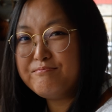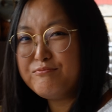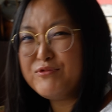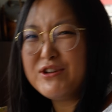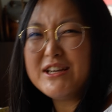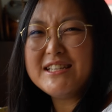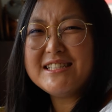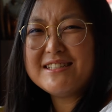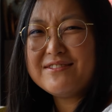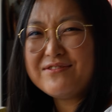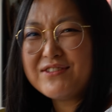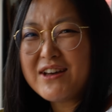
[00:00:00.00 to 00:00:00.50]

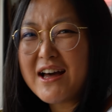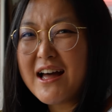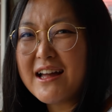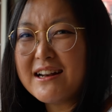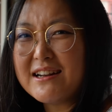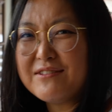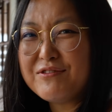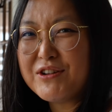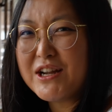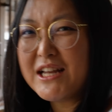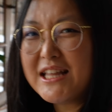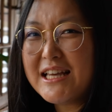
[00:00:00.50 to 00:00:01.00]
Wings have
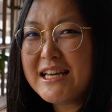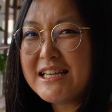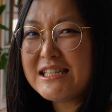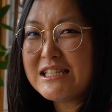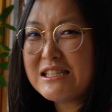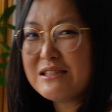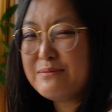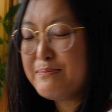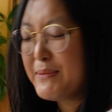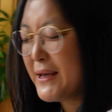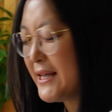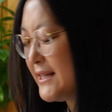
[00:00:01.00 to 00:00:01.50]
gotten really
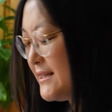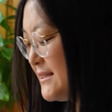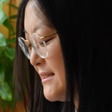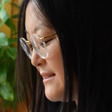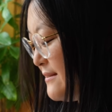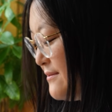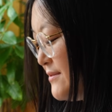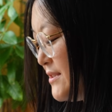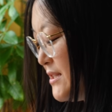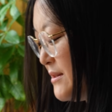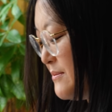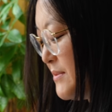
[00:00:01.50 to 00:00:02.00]

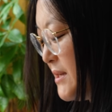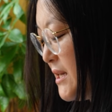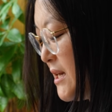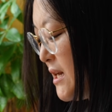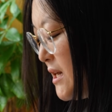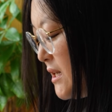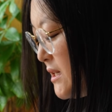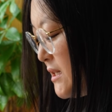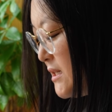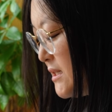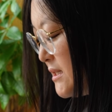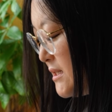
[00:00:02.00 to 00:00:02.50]
expensive, to be
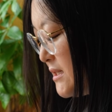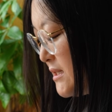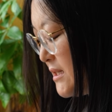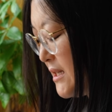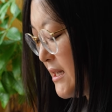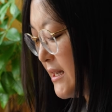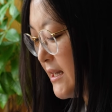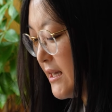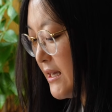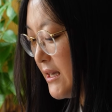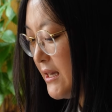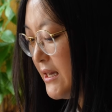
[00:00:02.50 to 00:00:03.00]
honest.
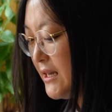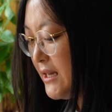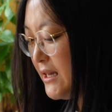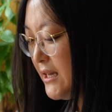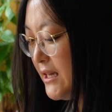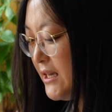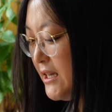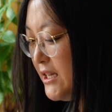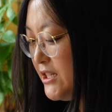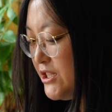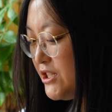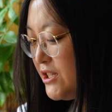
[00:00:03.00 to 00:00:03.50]
Like,
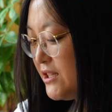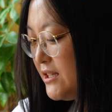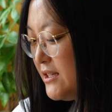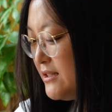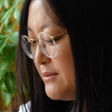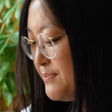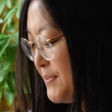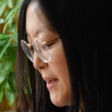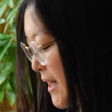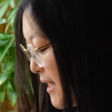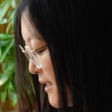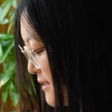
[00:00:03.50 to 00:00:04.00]
each of
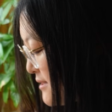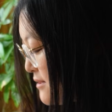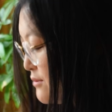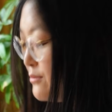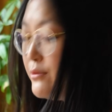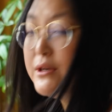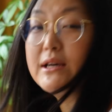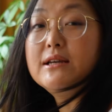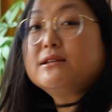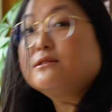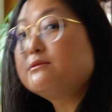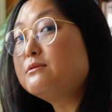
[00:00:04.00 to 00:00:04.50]
these packs of
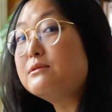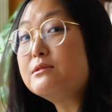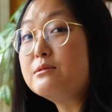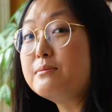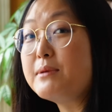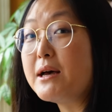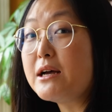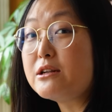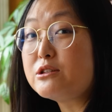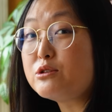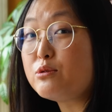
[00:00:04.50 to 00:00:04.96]
wings was about